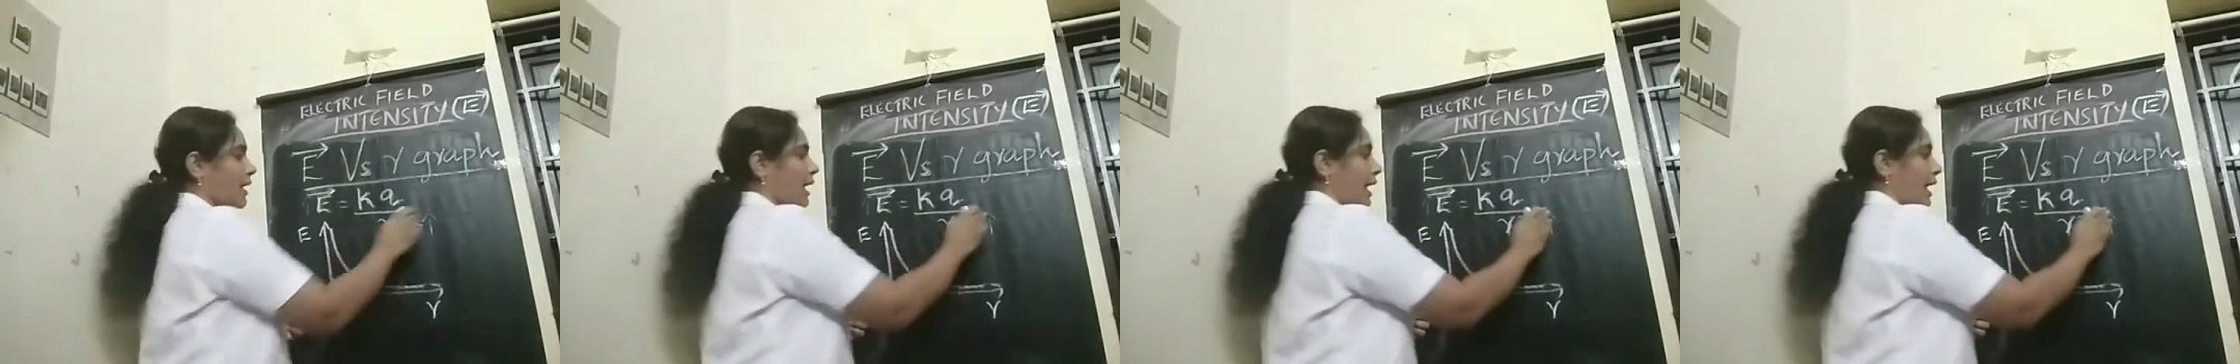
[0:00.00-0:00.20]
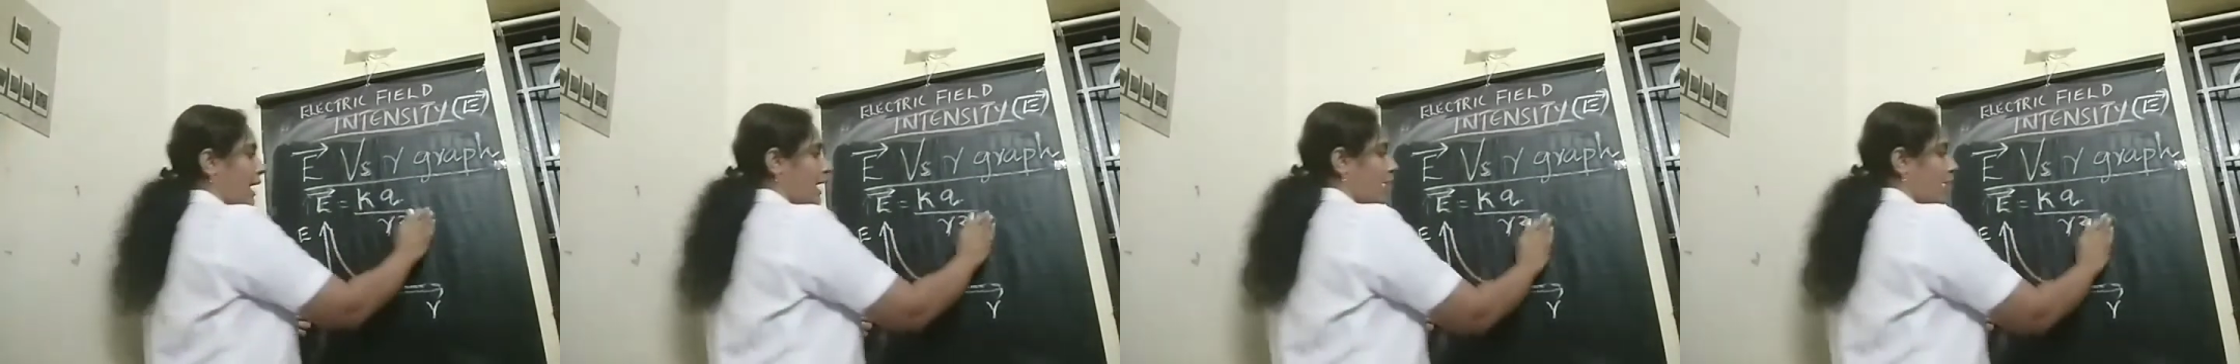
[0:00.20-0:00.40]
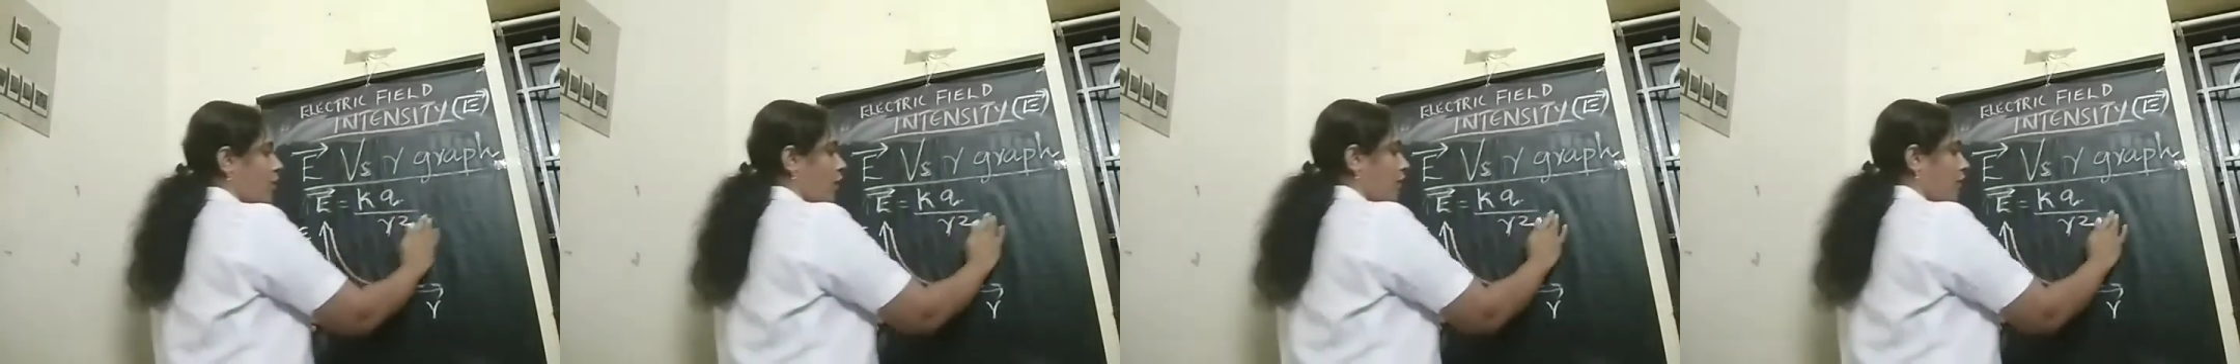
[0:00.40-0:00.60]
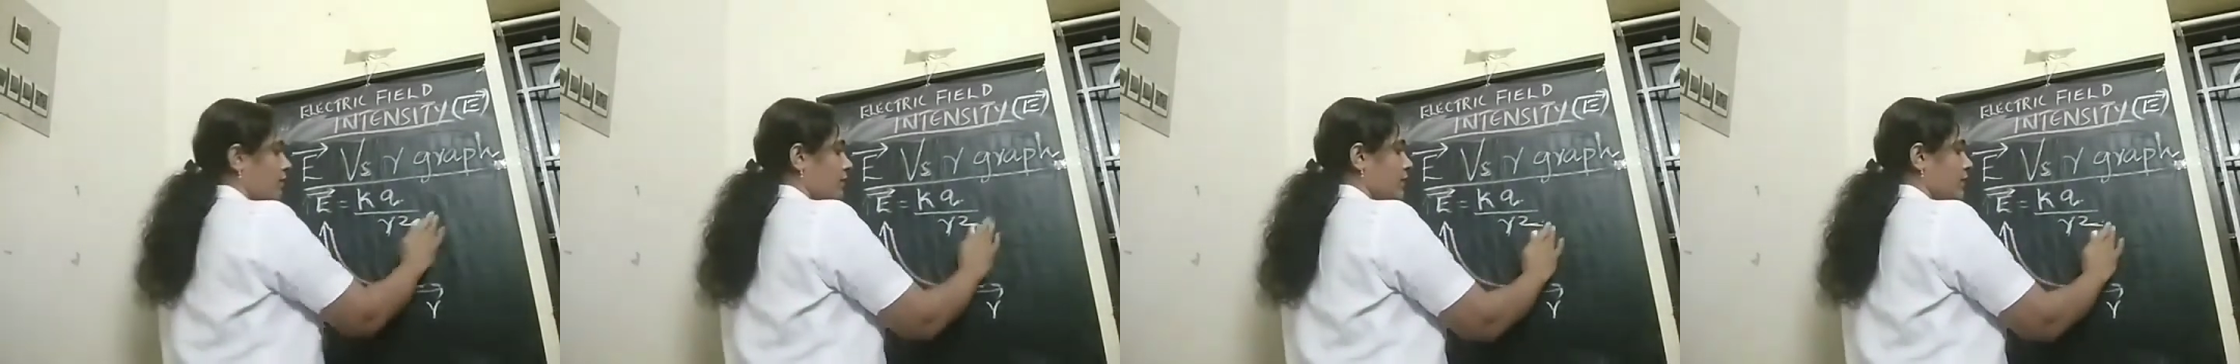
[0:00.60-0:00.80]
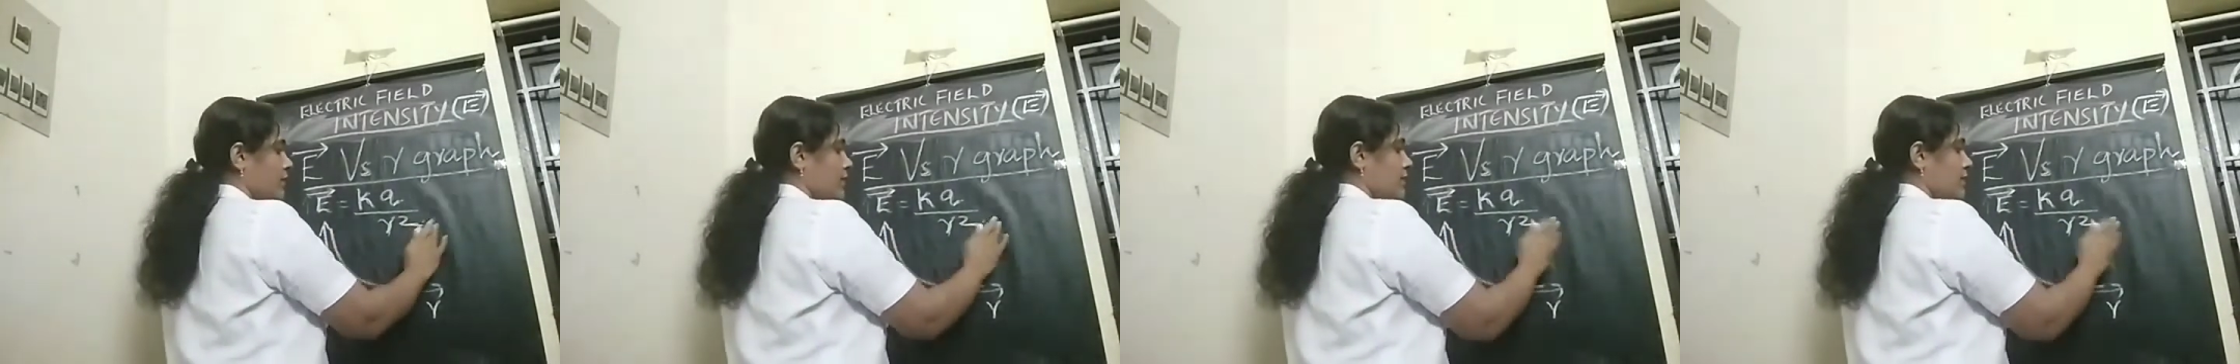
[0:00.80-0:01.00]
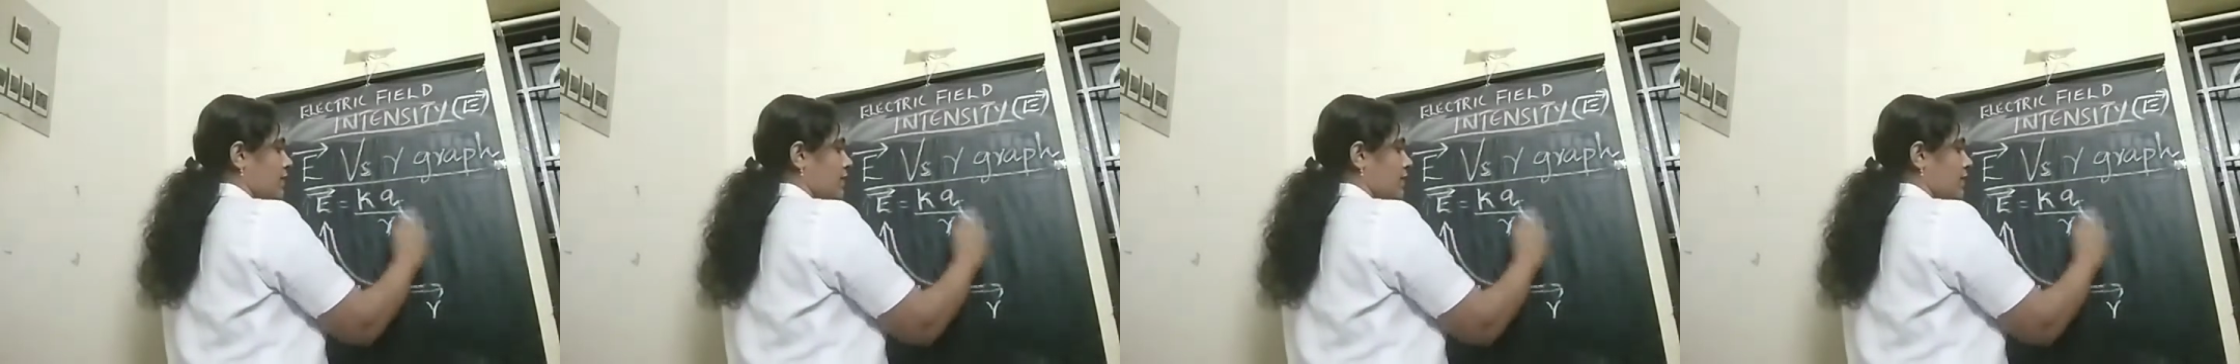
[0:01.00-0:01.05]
along with this